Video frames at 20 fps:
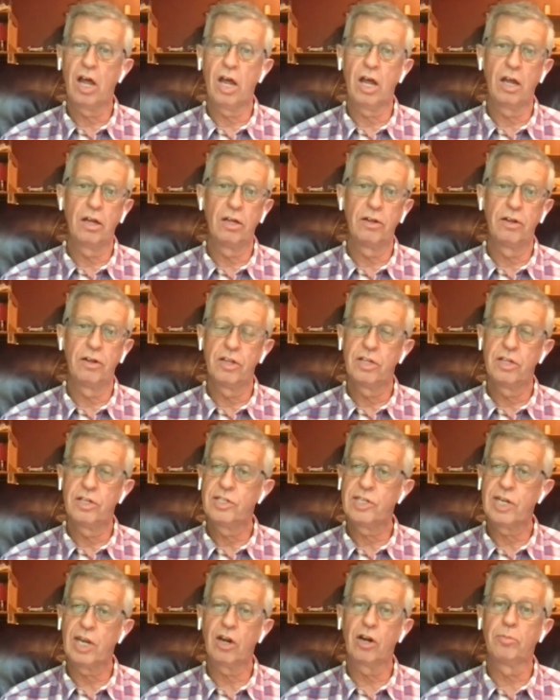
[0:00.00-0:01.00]
uh,
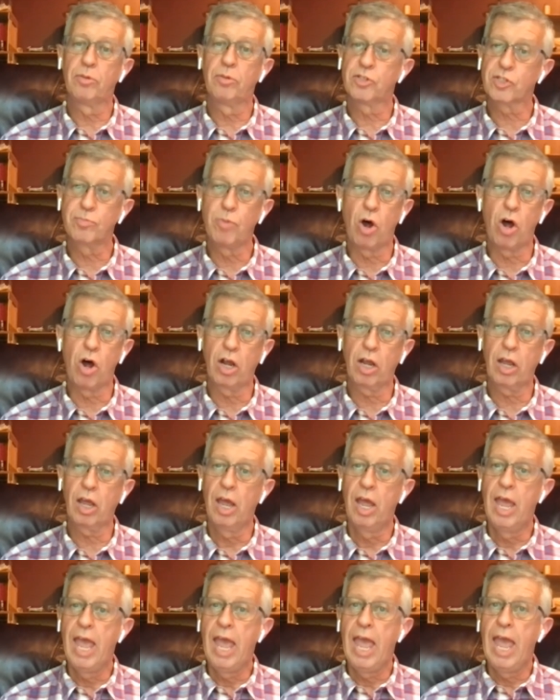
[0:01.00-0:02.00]
terrible smog